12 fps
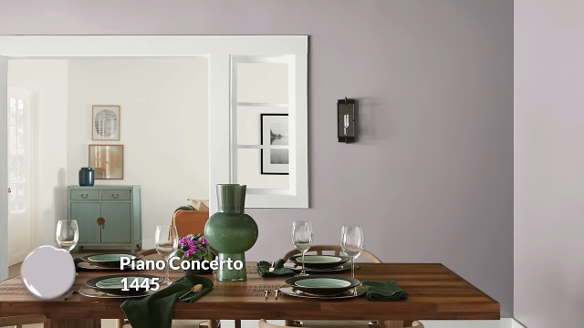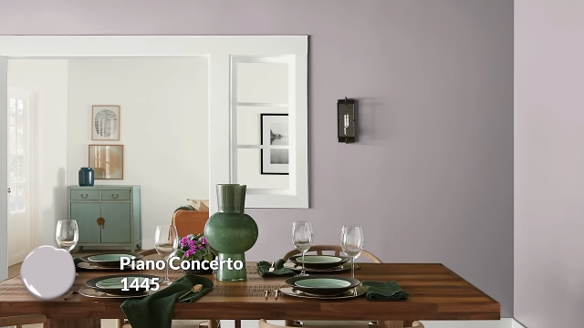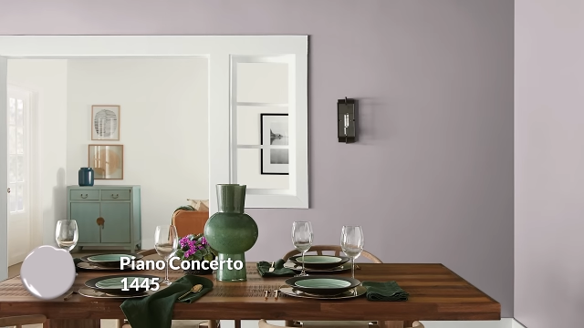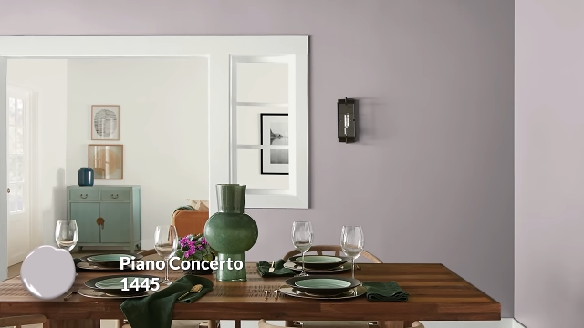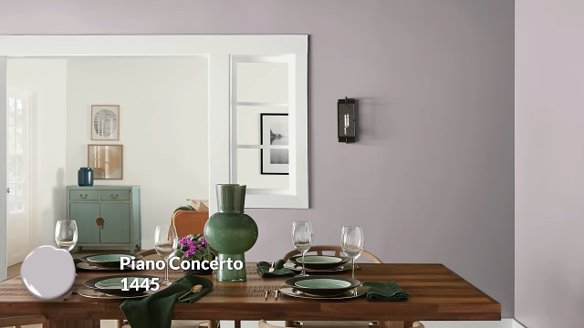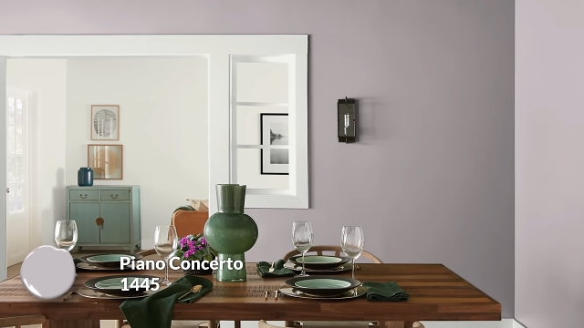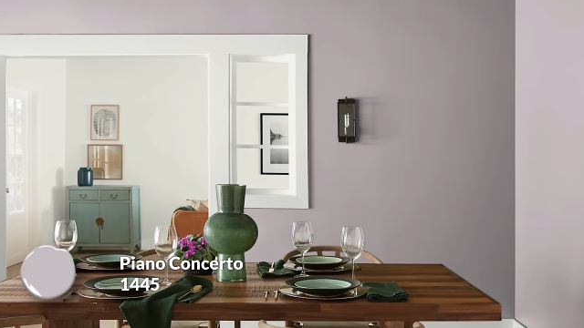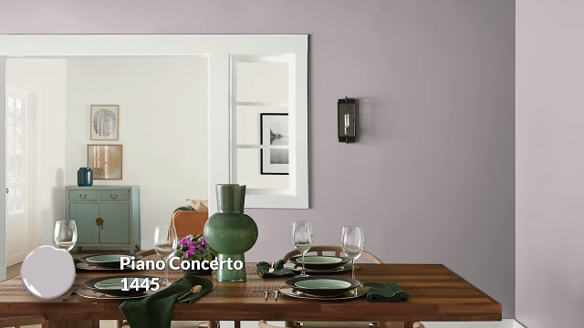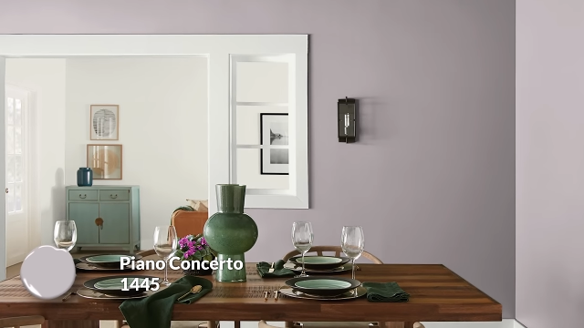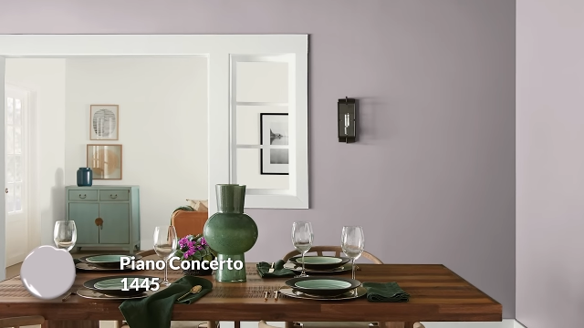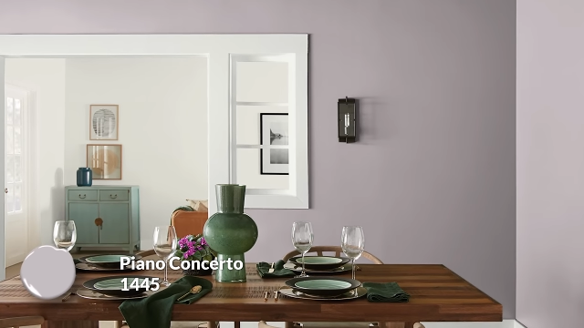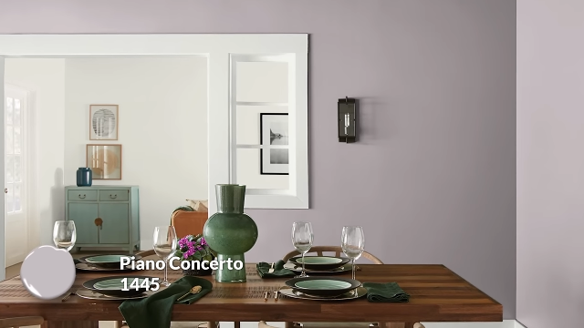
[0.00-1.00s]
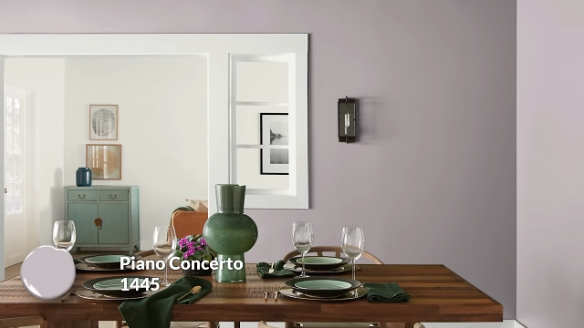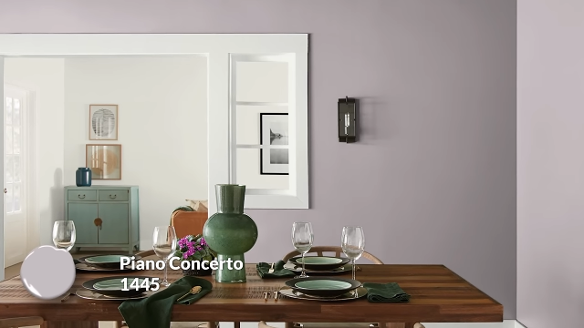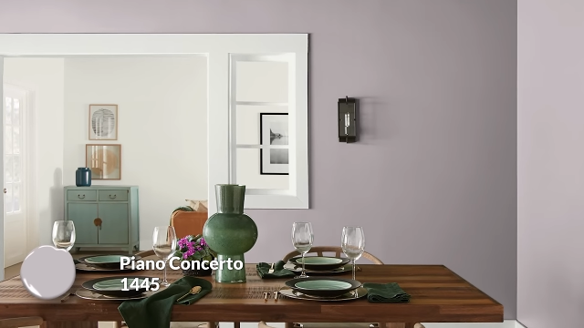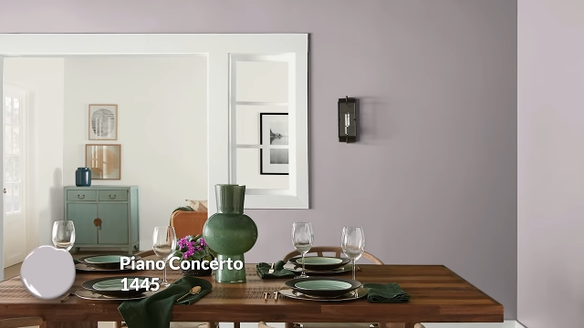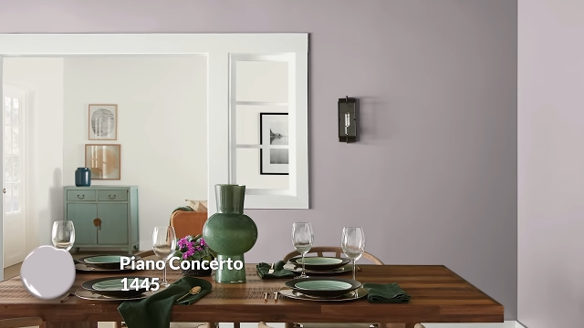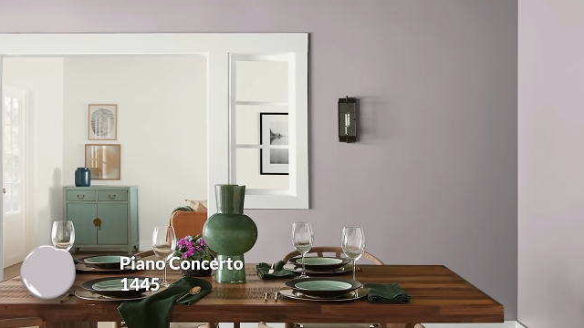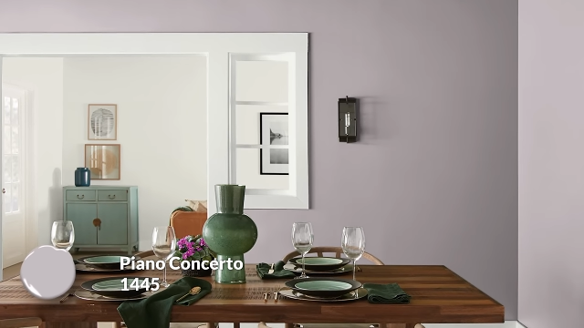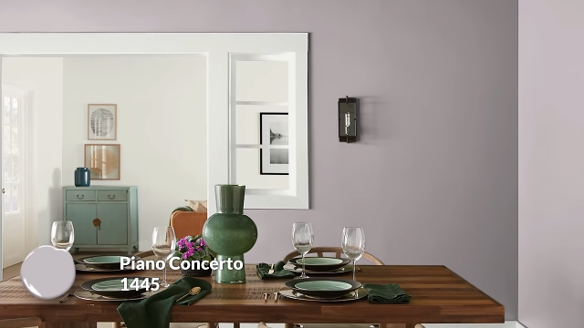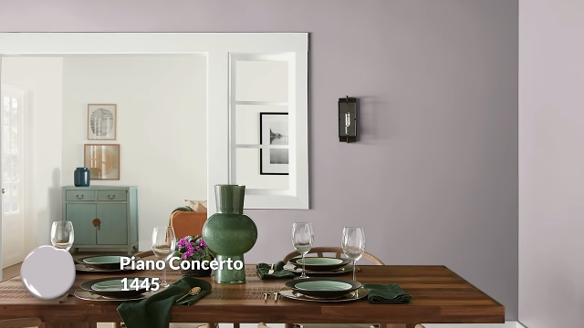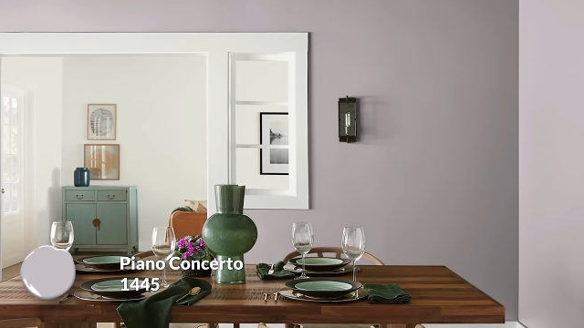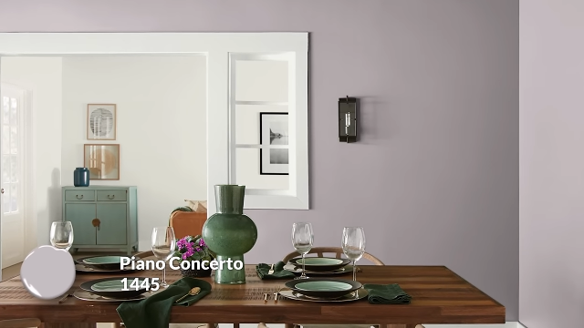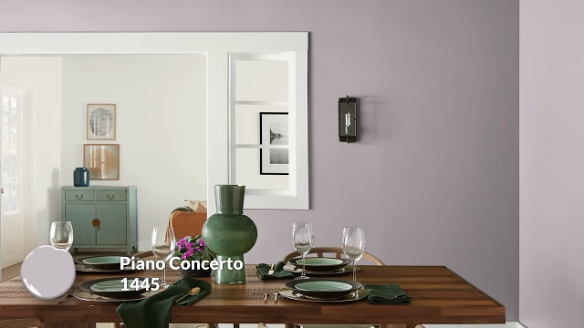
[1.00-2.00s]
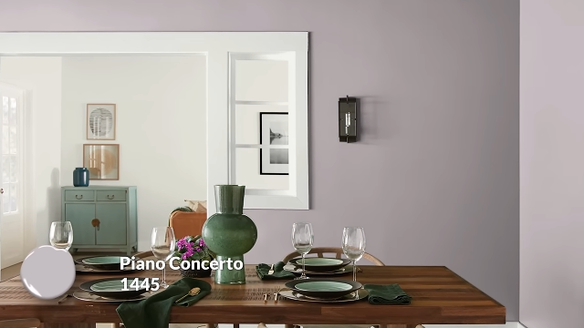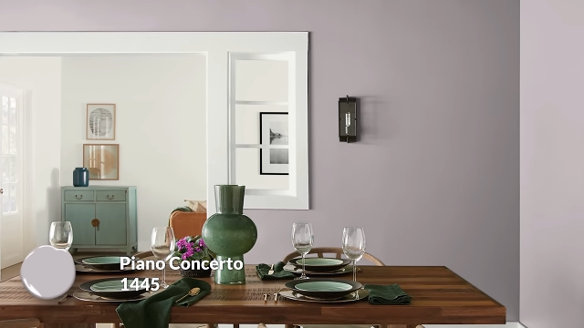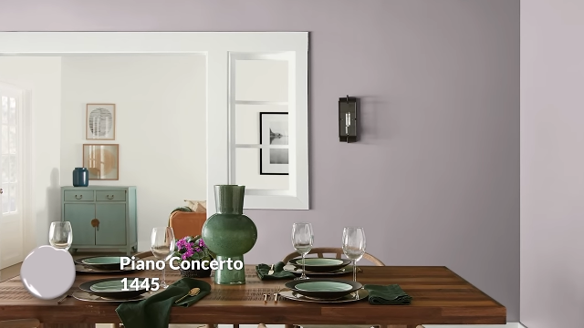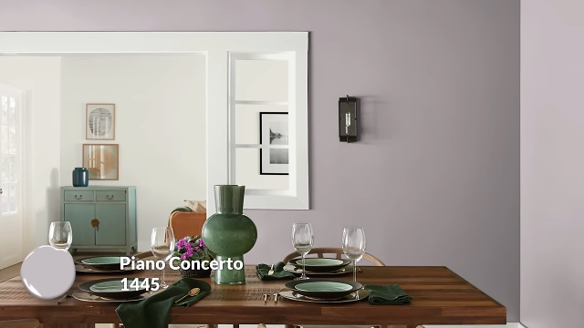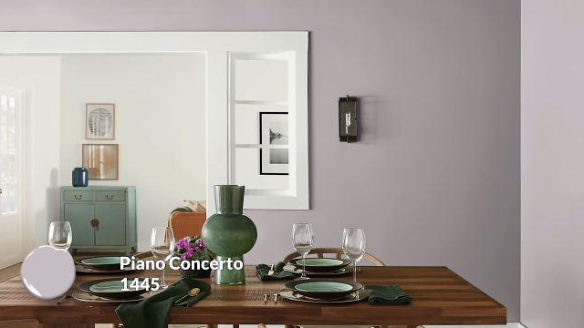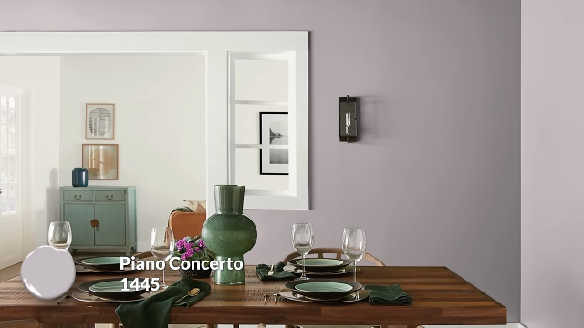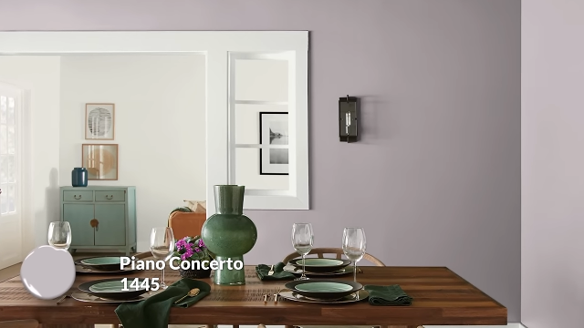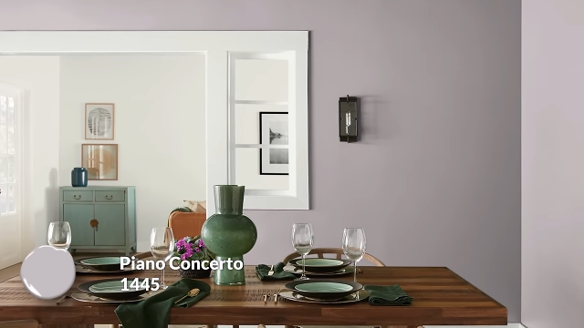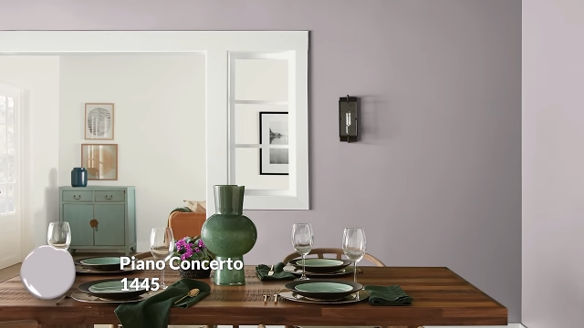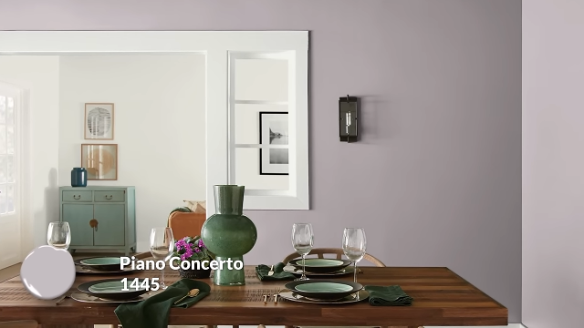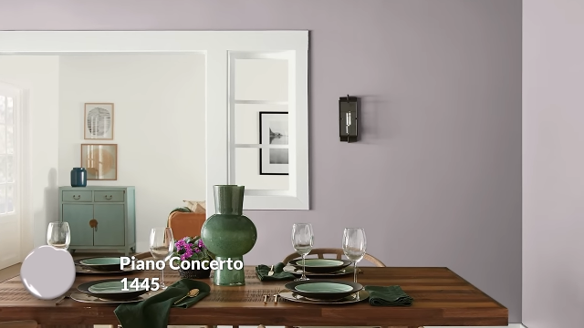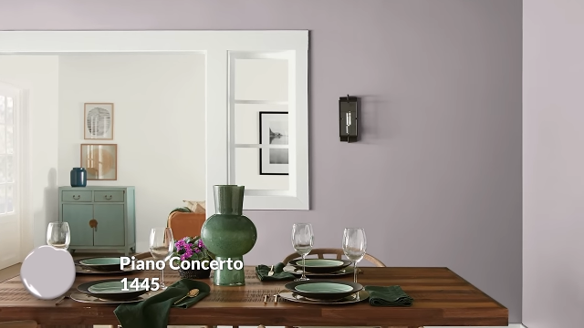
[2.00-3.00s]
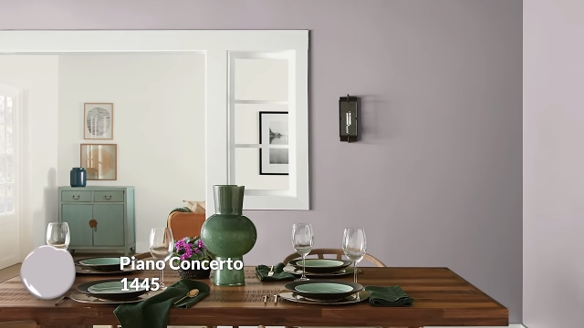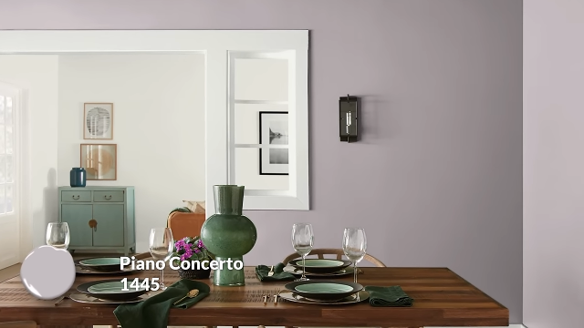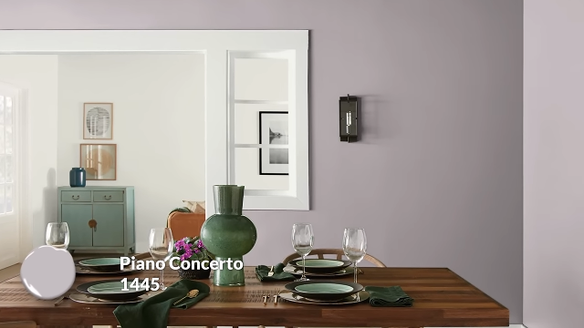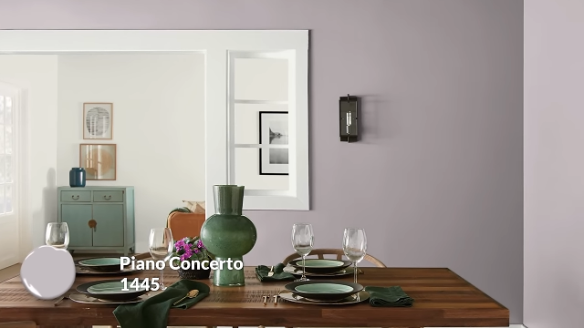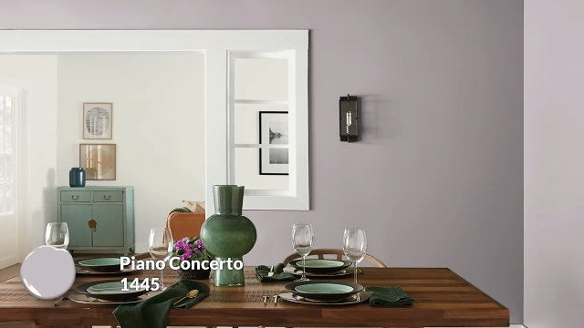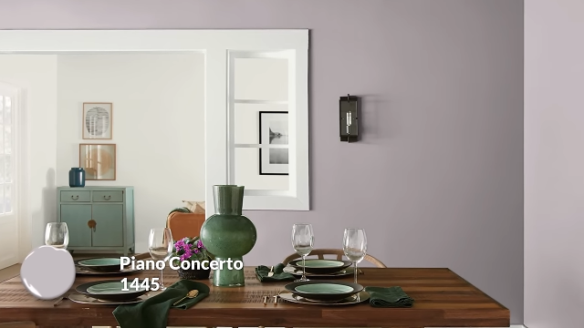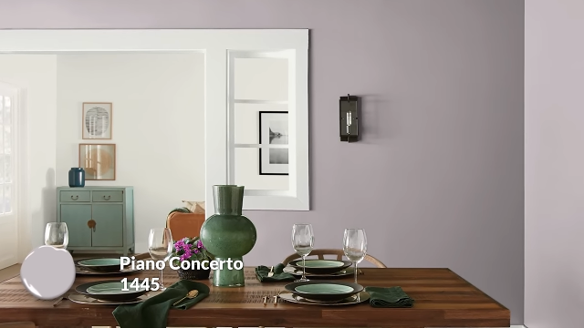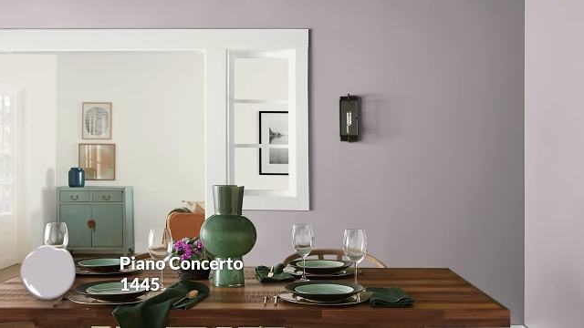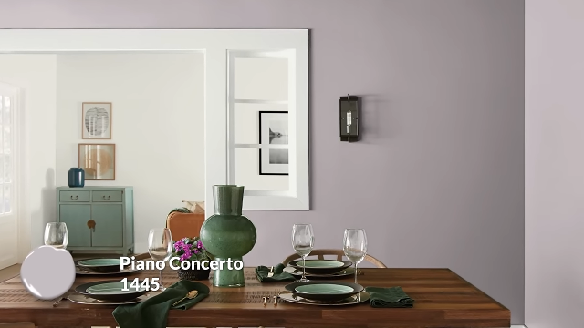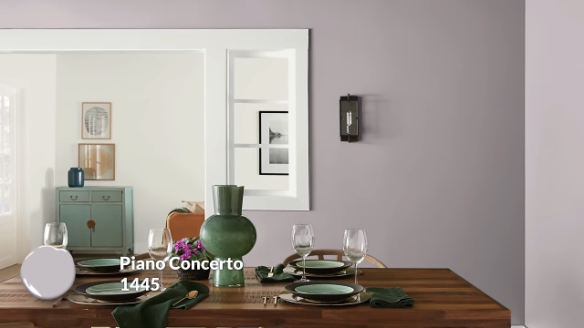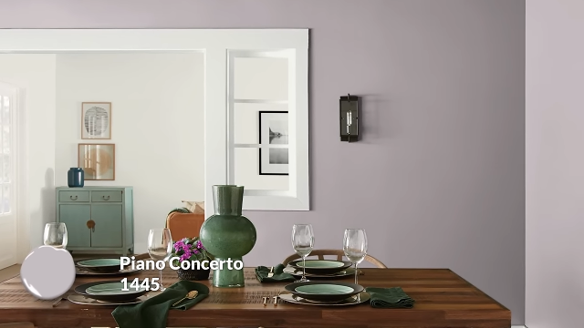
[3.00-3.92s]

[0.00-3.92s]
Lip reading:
No face is visible, so there are no lips to read.